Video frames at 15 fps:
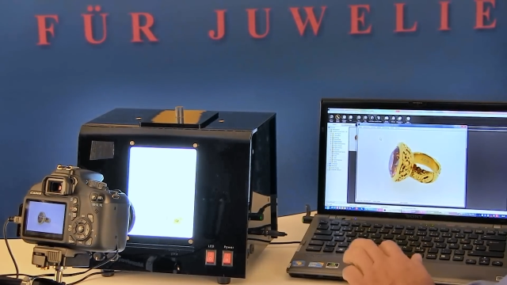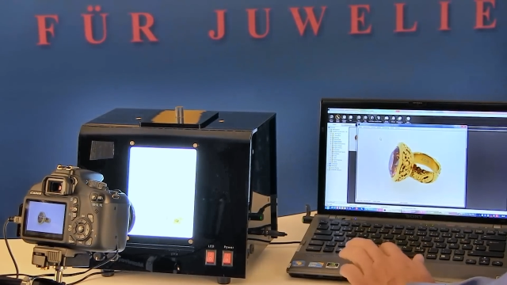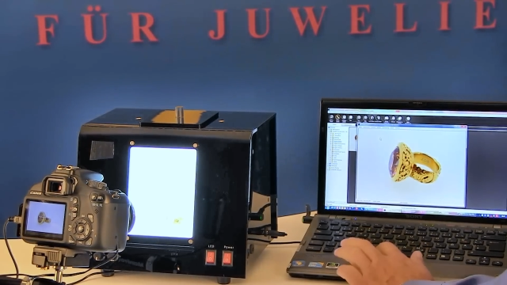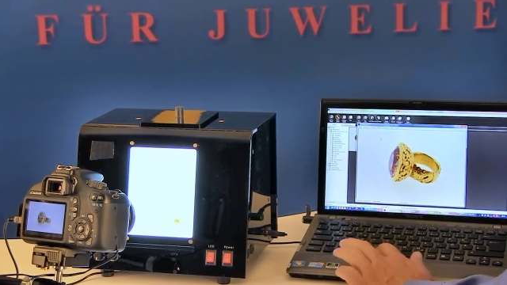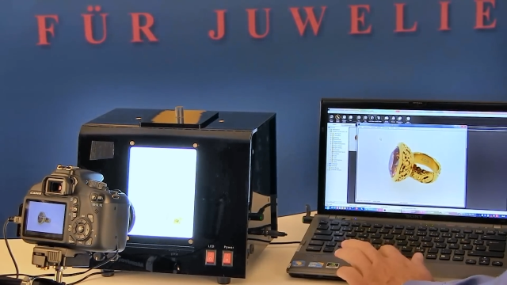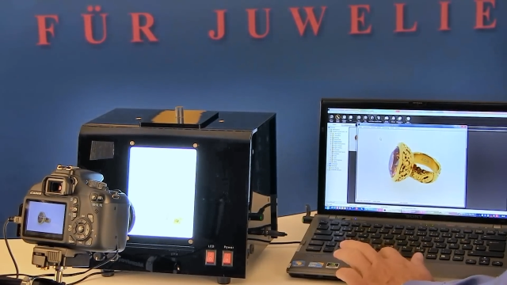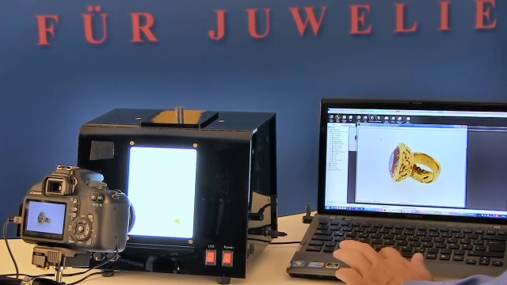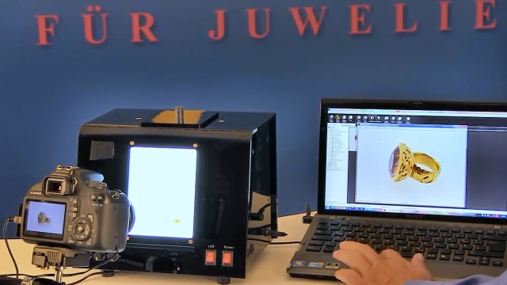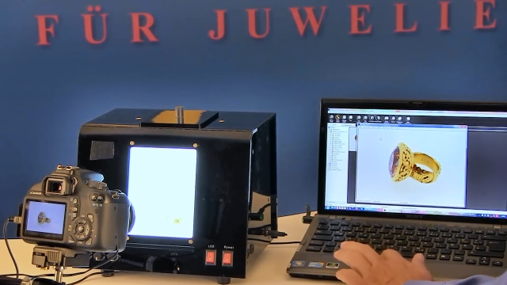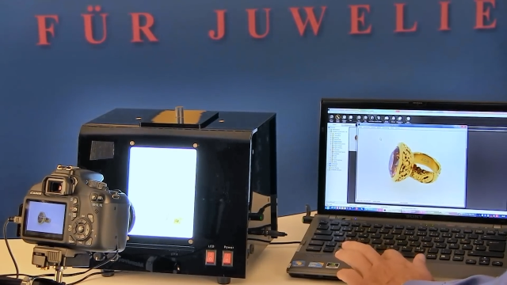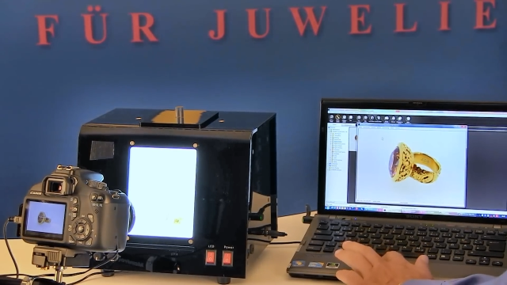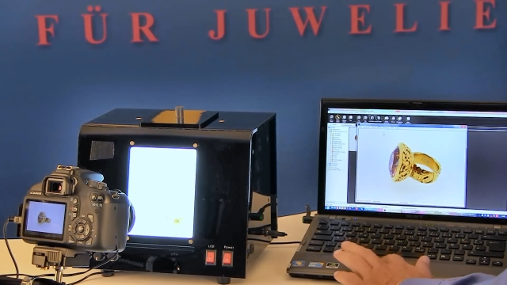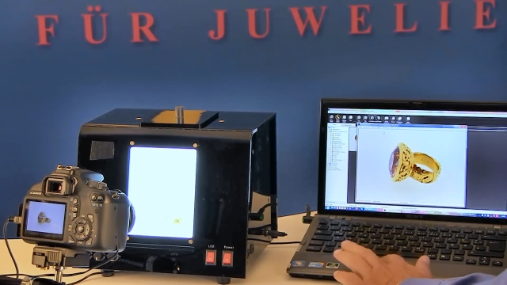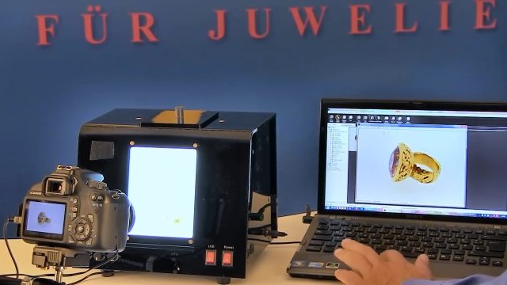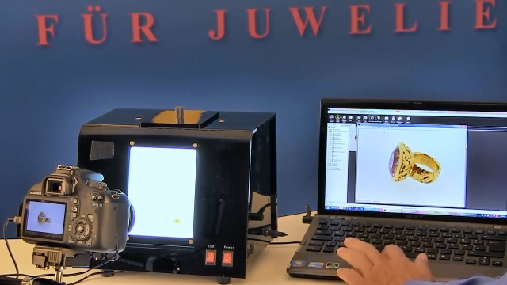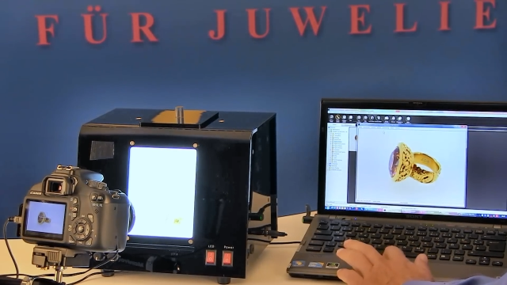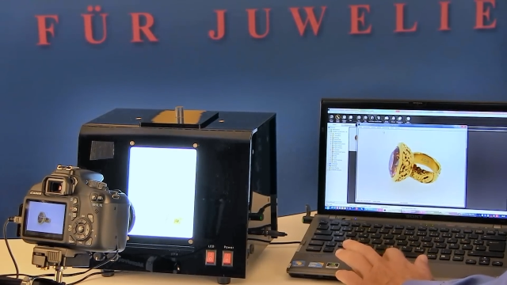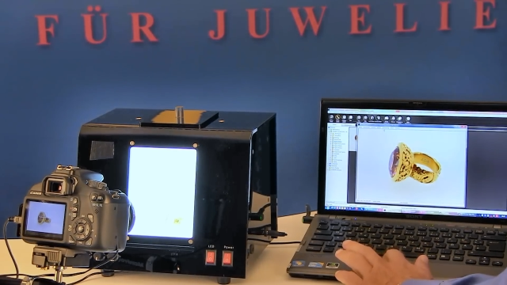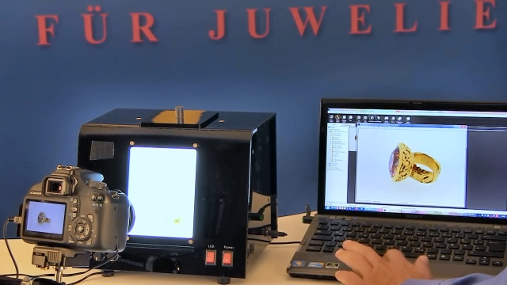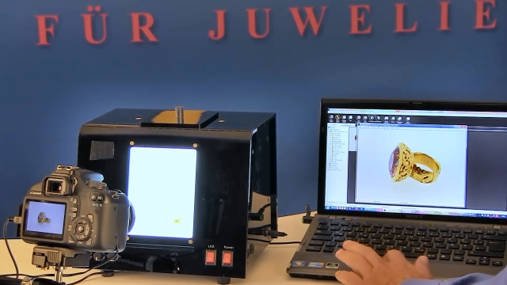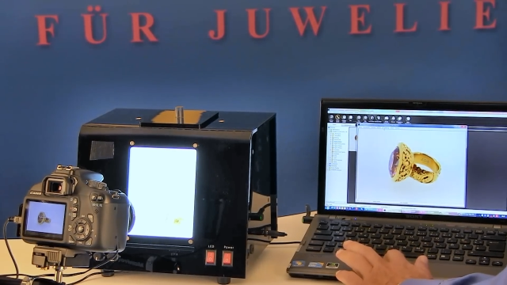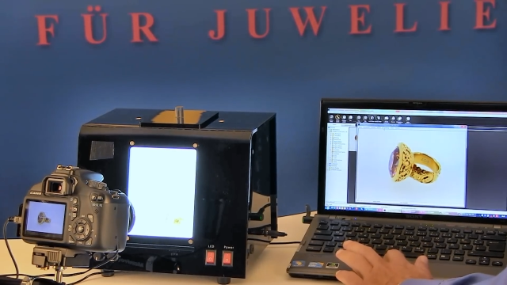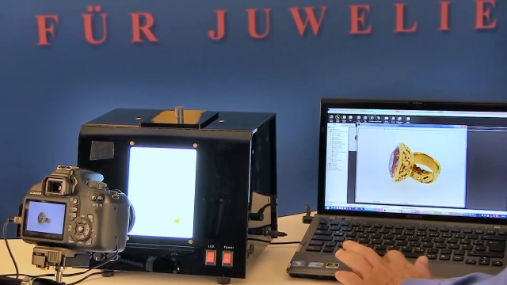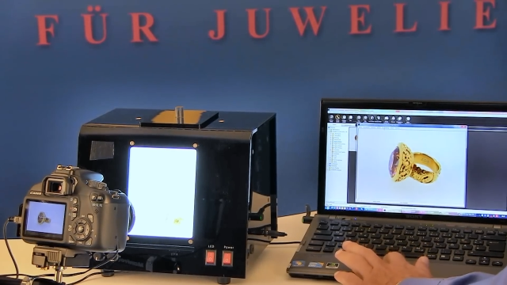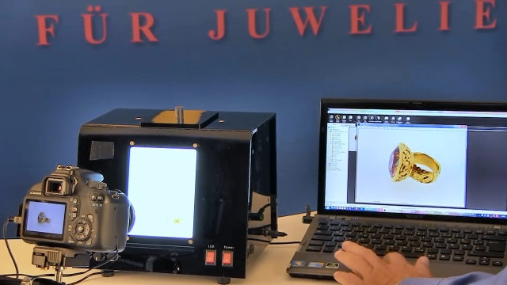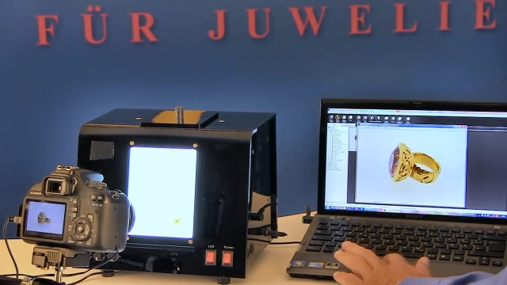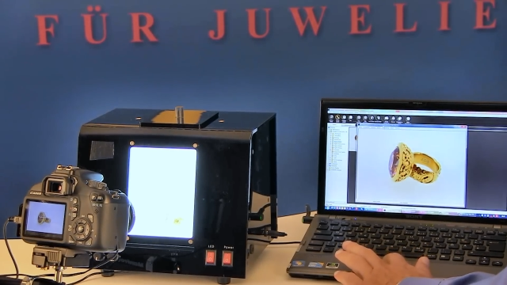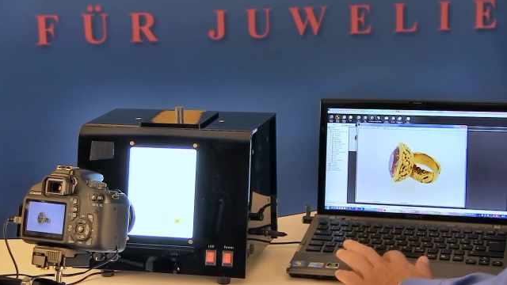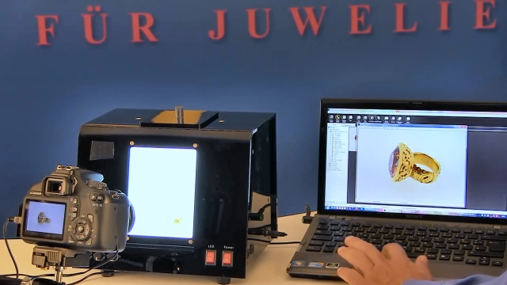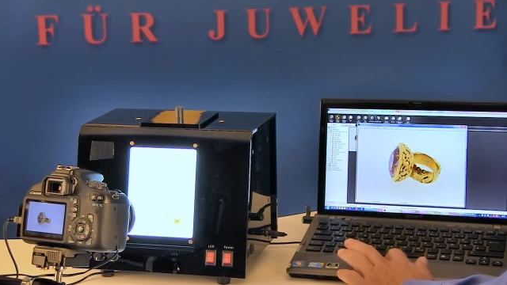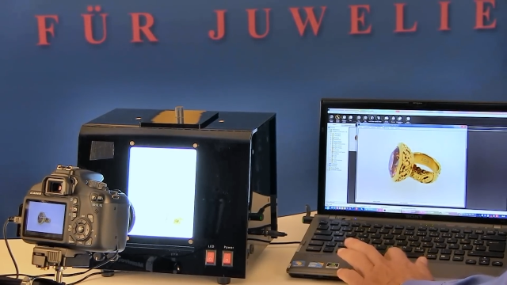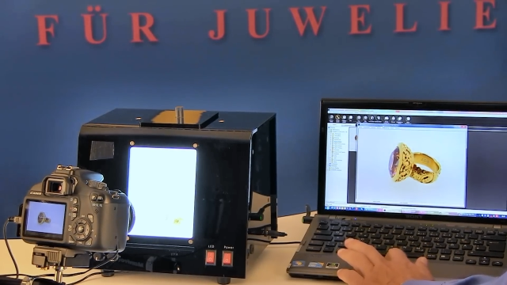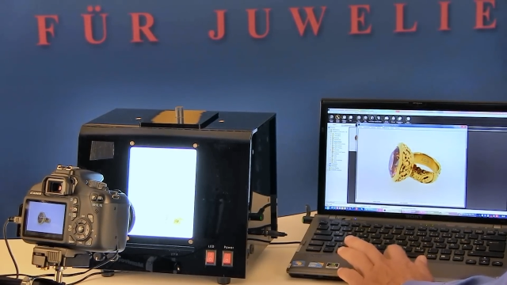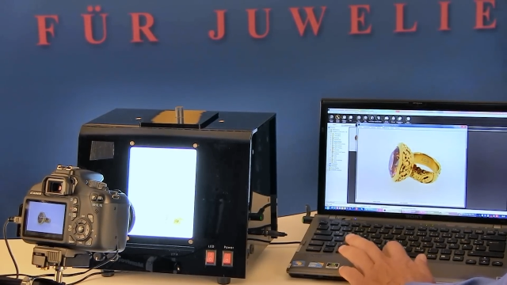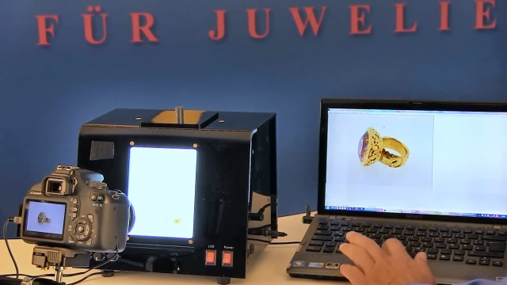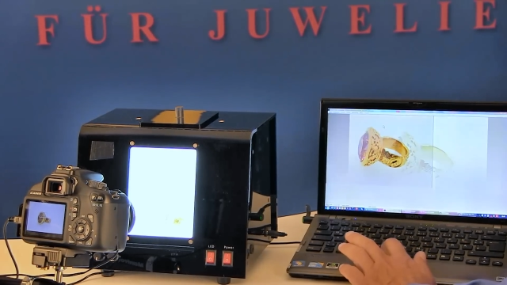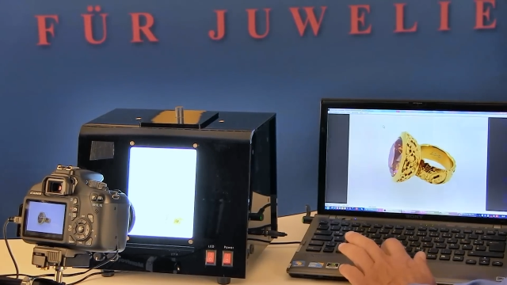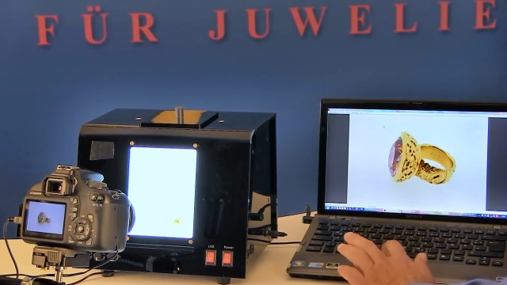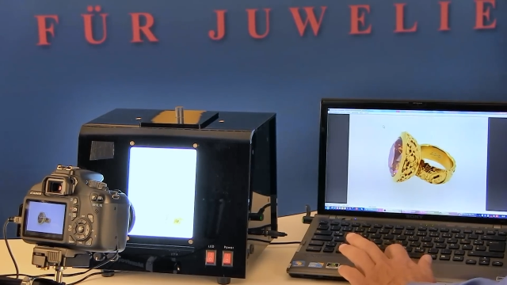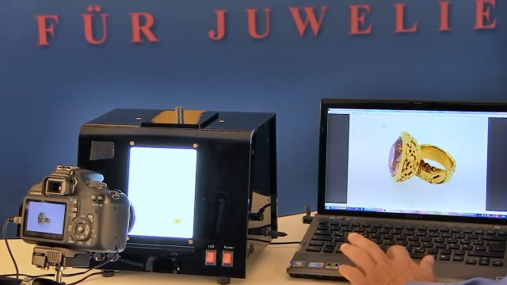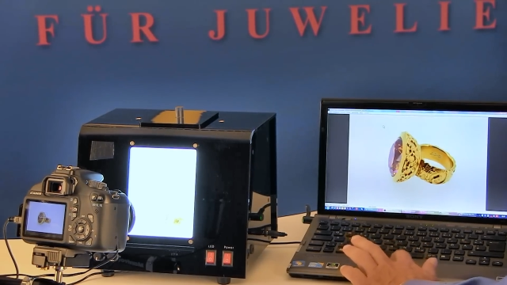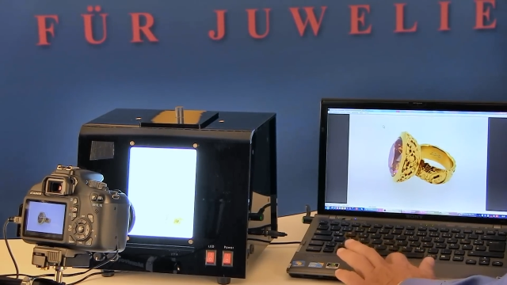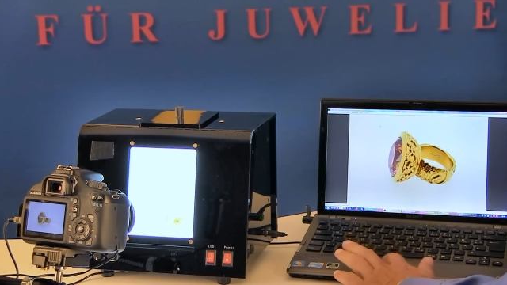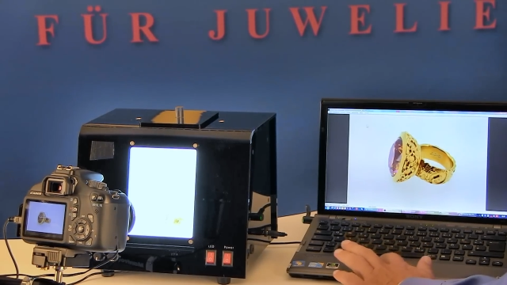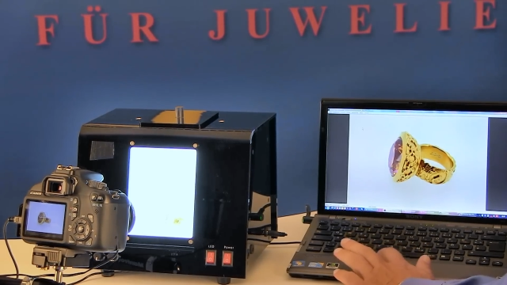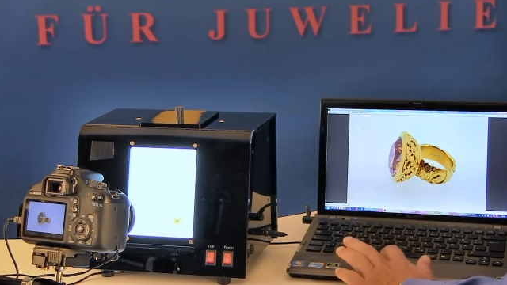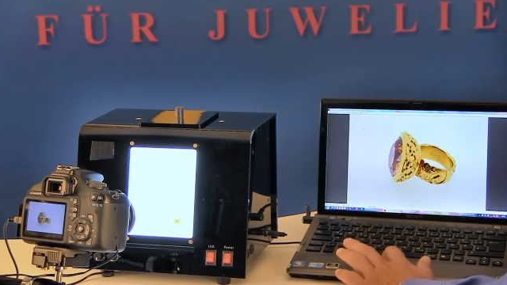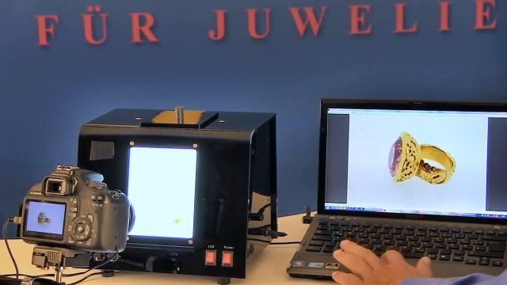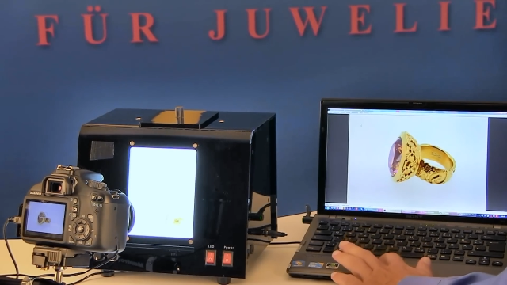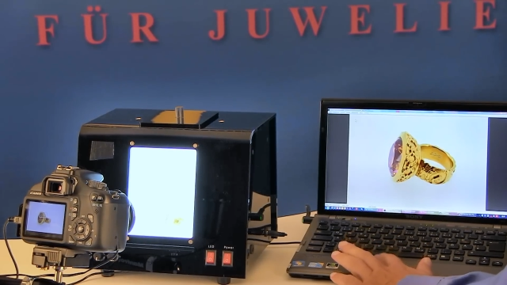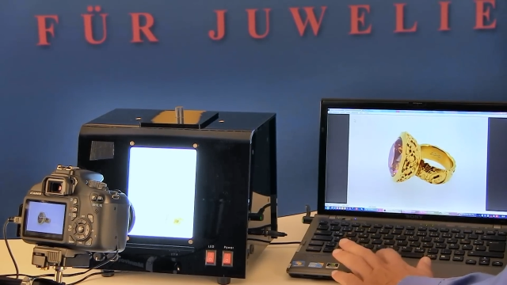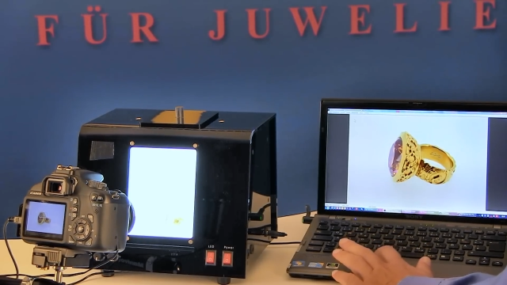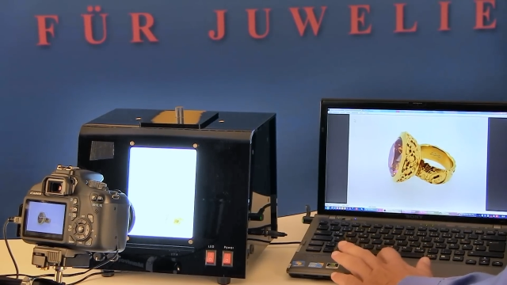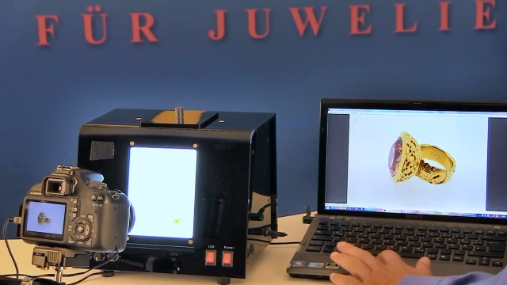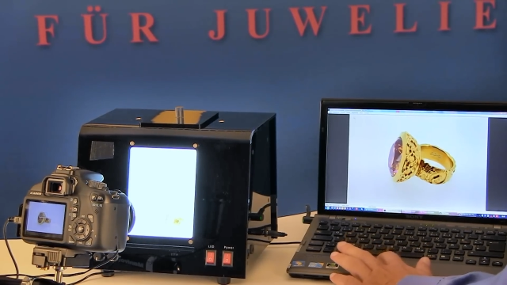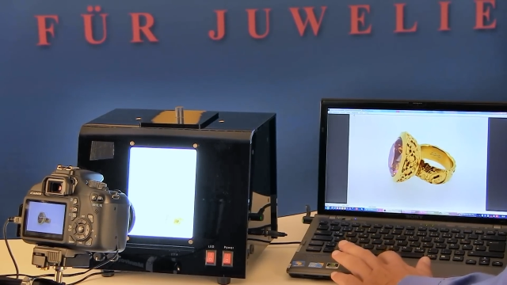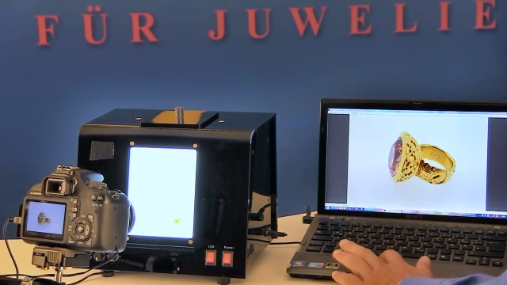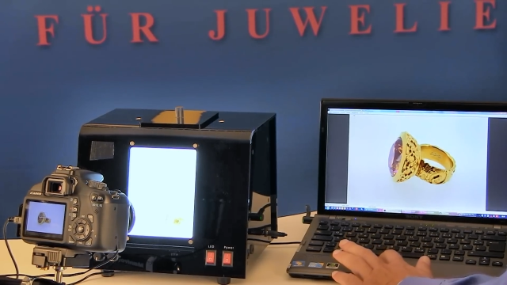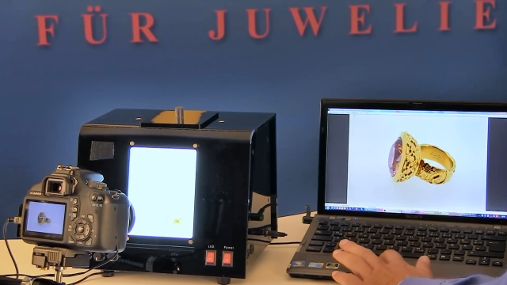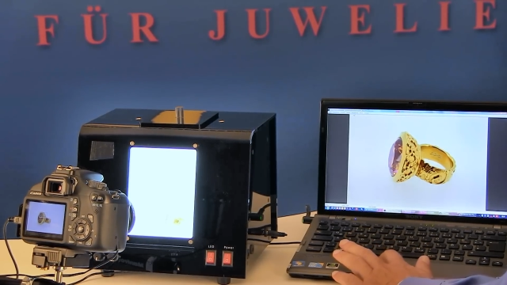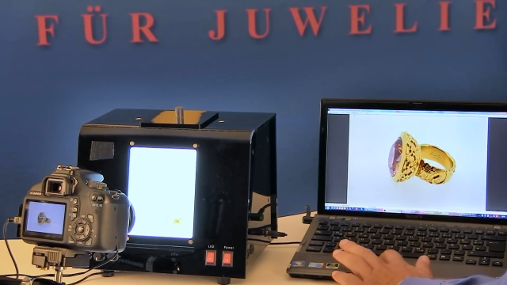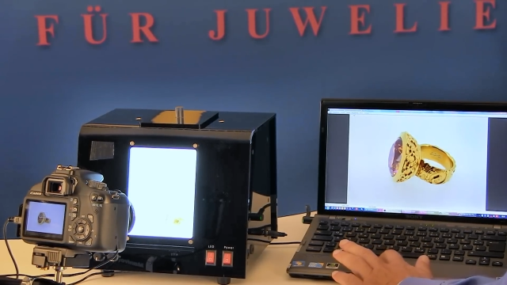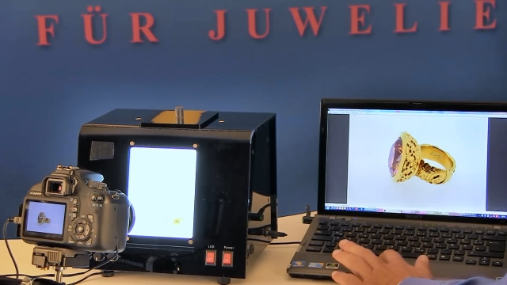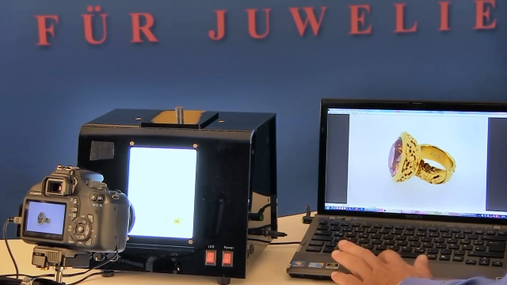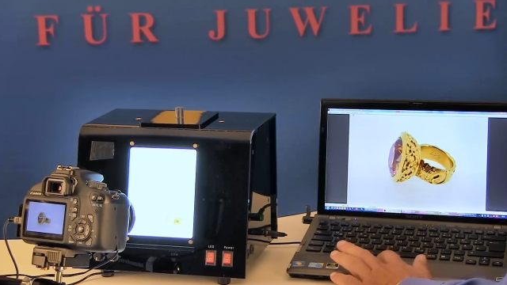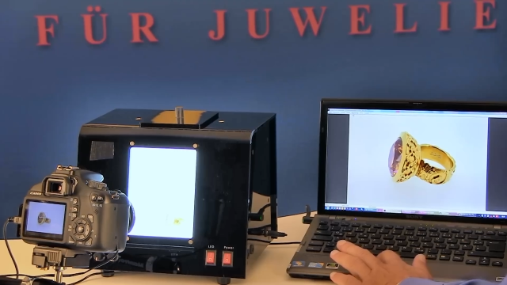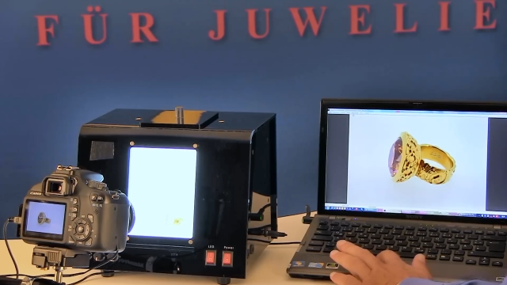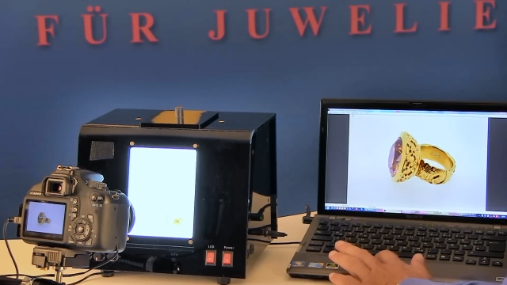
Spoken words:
No face is visible, so there are no lips to read.